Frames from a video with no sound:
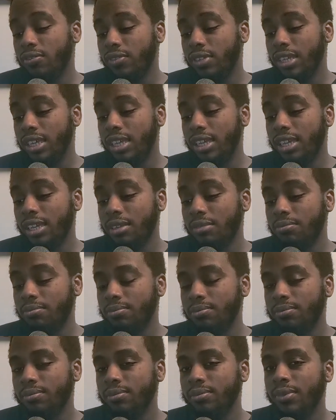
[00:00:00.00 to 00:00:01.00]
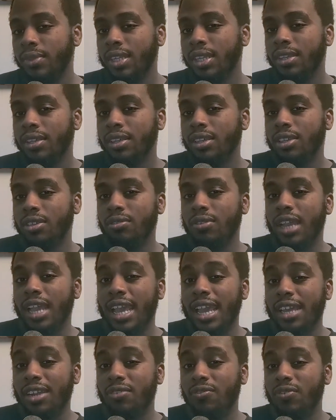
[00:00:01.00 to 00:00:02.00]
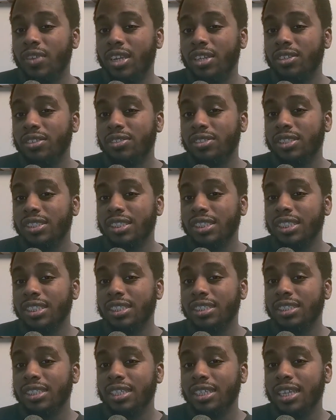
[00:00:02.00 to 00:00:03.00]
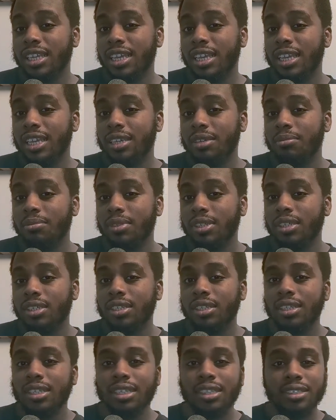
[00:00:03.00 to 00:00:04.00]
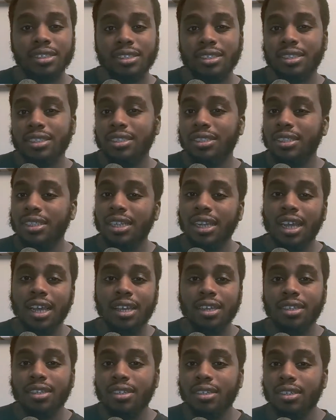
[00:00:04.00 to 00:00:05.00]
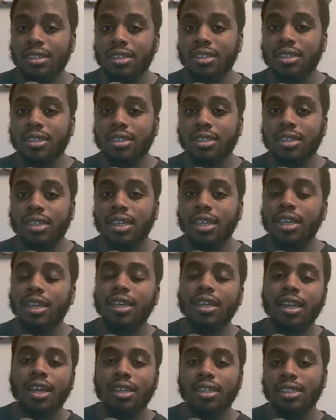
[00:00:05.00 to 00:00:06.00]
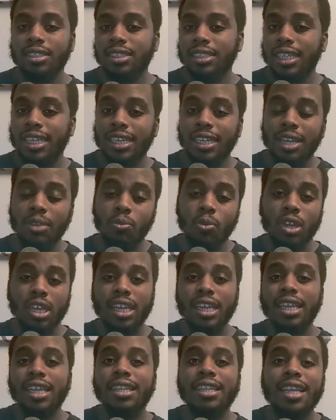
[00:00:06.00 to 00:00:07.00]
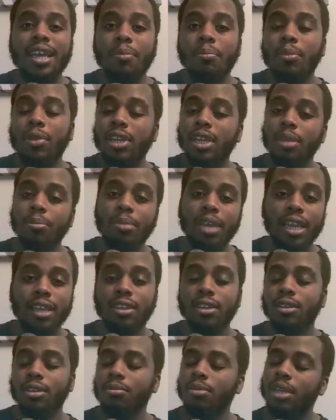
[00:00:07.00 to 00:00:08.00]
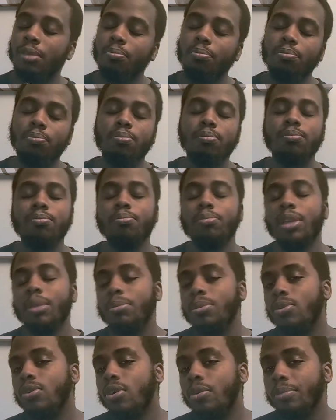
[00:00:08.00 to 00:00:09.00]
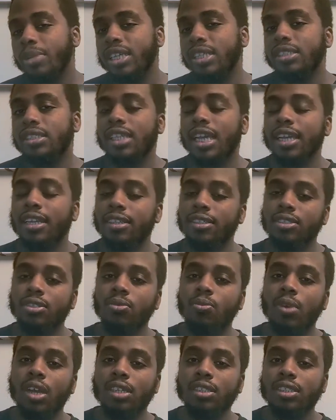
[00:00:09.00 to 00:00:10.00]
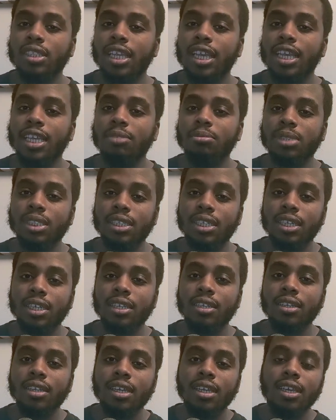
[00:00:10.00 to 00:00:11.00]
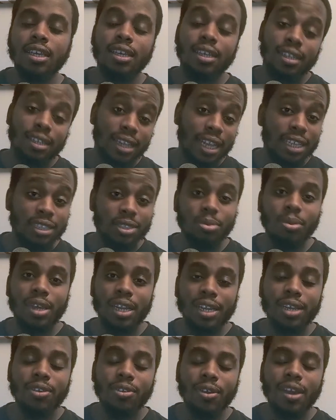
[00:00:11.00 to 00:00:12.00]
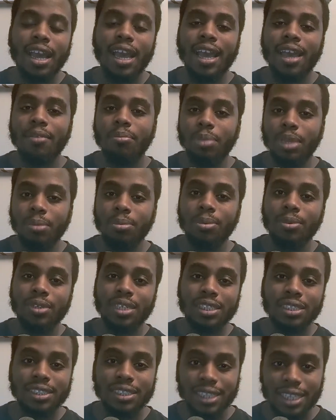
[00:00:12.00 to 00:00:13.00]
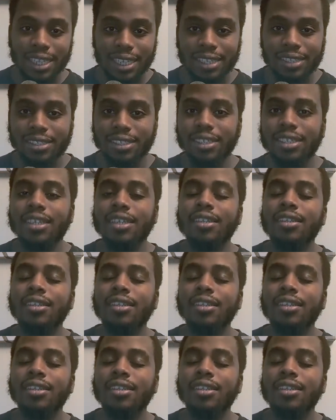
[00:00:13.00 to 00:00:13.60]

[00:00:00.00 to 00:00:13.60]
game, you add a regular season game, it's just not good. And I understand they want to get that money back up. And people gonna be excited to watch games again. That's why they gonna have people in the stands again.